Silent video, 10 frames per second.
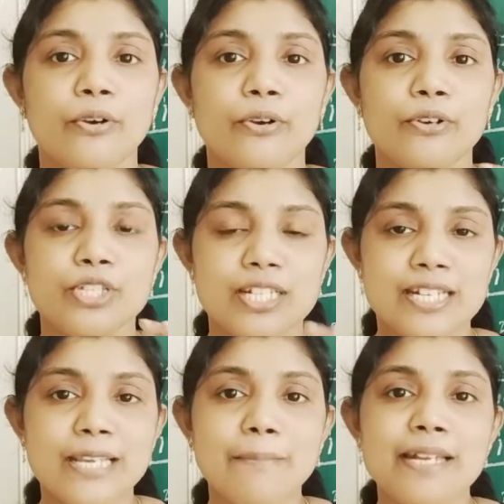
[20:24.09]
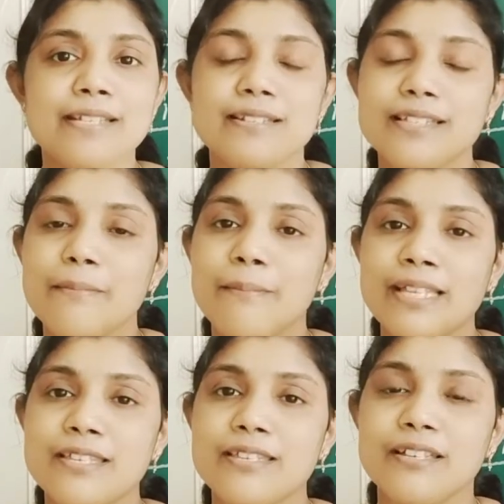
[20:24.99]
stream means
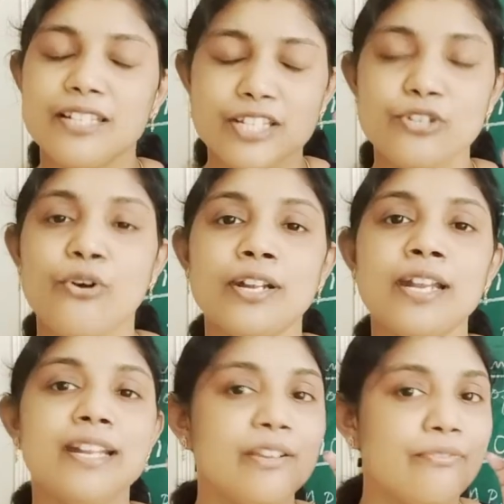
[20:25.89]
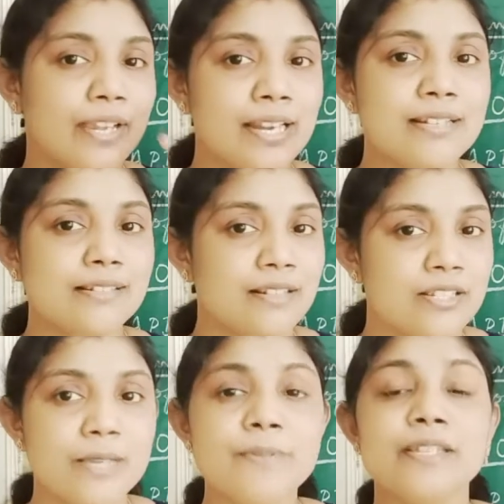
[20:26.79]
it's not a difficult
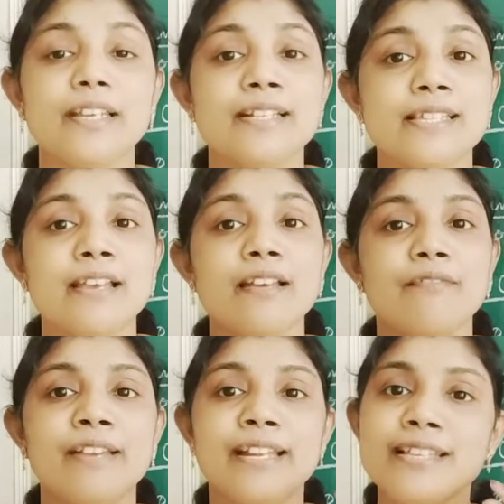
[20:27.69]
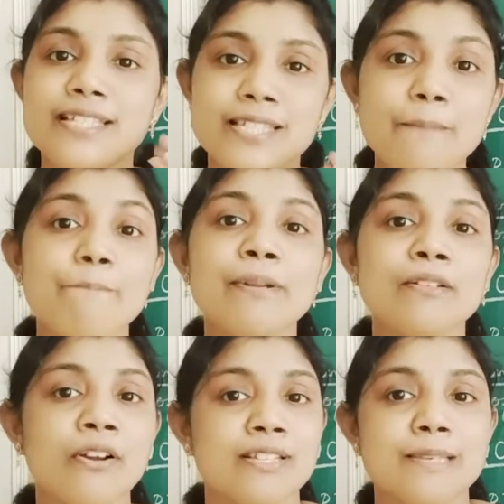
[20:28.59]
concept. It's a very simple
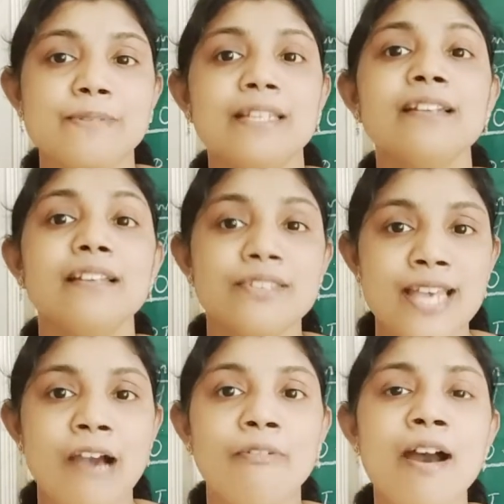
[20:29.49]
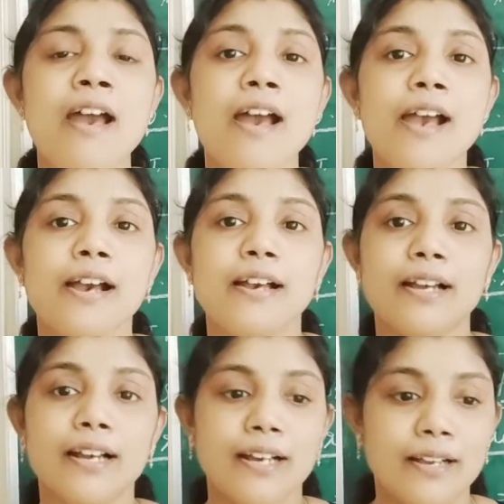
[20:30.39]
concept in Java.
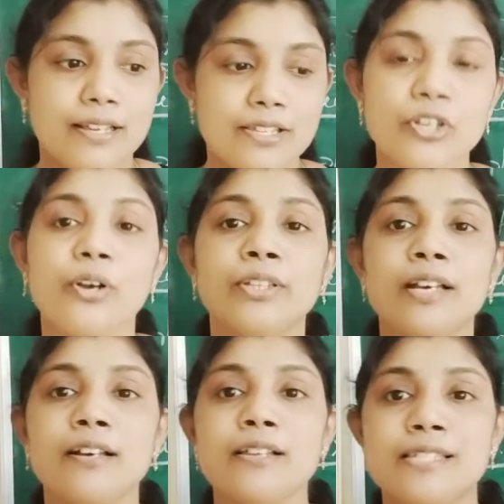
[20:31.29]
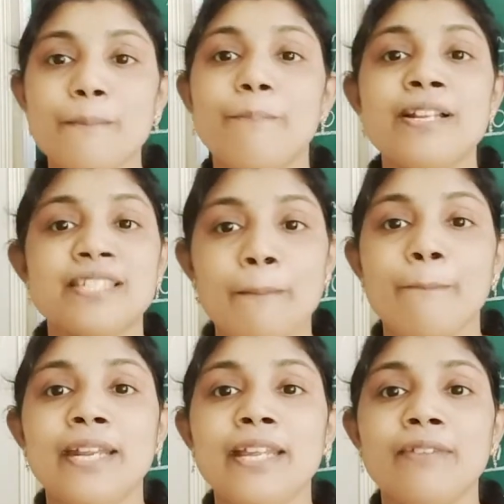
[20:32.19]
So the simple
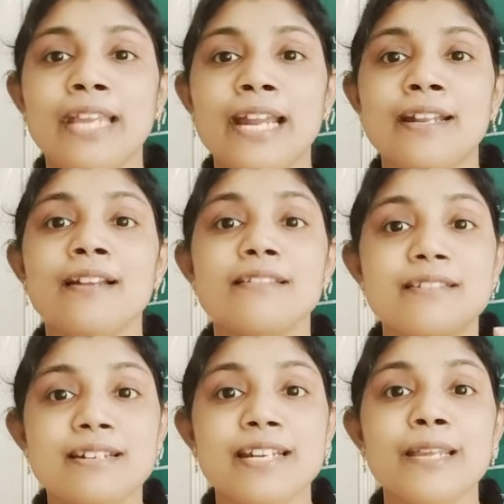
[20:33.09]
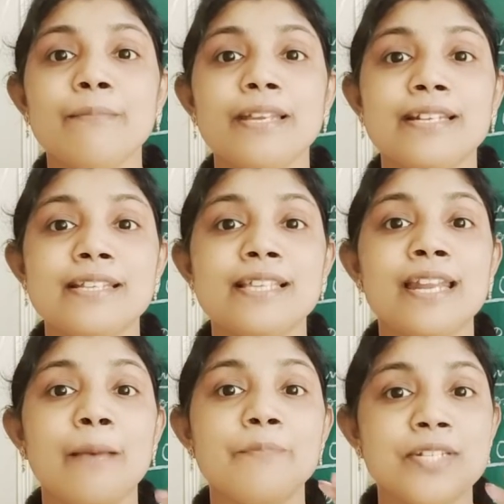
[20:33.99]
summary we can tell, stream, it is an
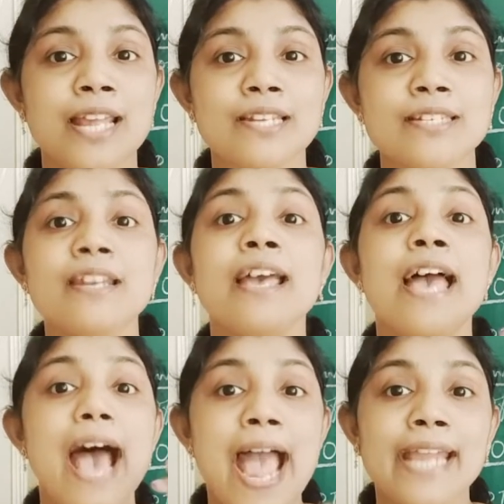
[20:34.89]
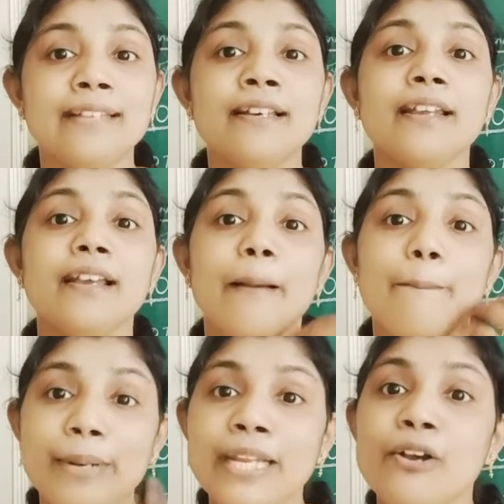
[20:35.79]
abstraction, either
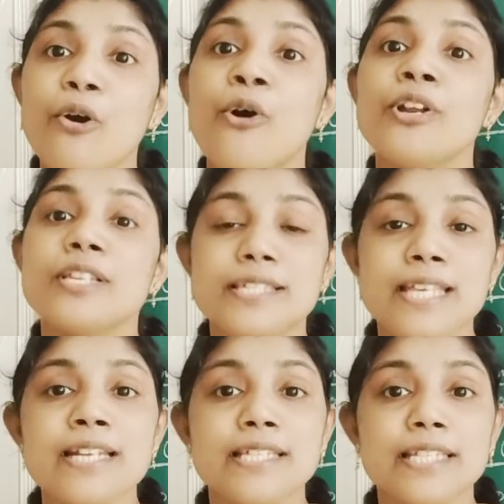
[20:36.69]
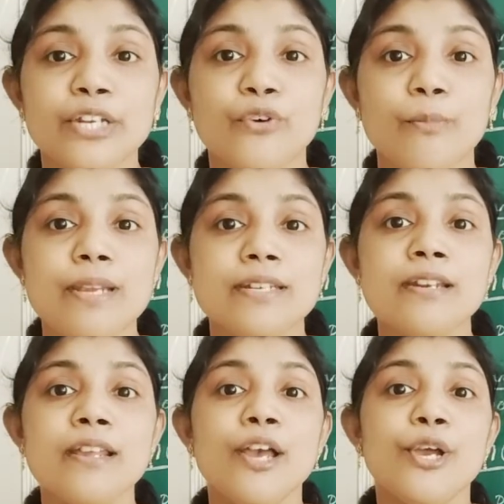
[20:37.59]
bring or sends
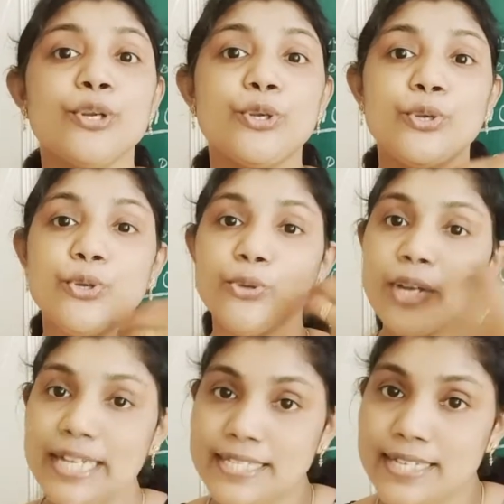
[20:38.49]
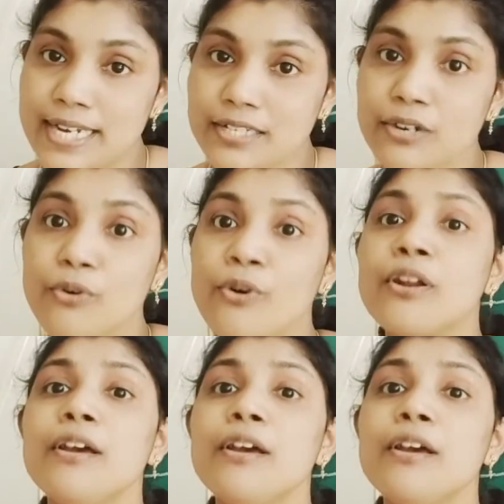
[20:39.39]
information to a destination or